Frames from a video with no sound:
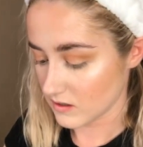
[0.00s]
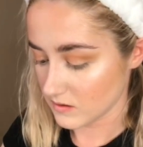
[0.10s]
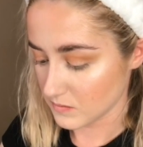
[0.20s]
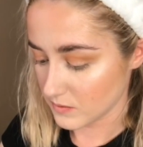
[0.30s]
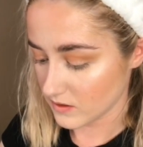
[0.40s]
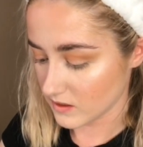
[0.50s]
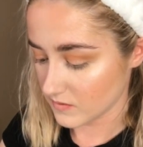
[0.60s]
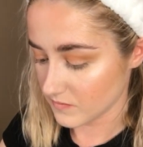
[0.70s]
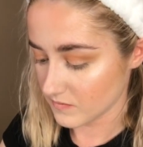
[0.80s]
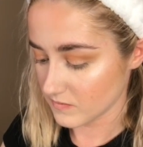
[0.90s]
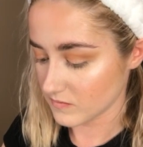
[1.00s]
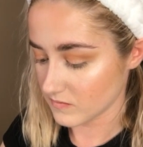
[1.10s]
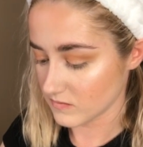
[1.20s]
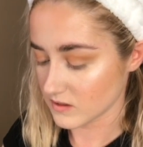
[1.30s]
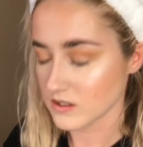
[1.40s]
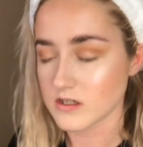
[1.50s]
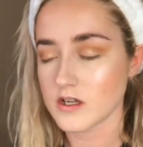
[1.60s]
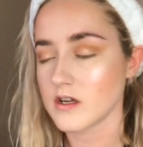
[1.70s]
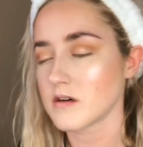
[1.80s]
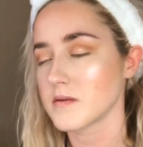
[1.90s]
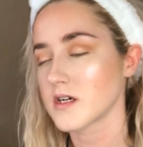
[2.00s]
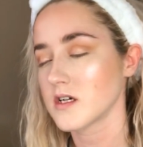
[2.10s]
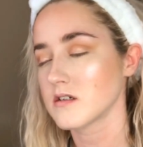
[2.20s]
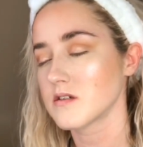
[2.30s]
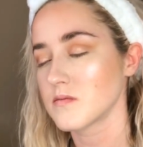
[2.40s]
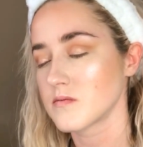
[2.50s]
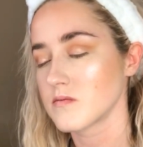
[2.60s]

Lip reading: and put it. Can you hear my kid?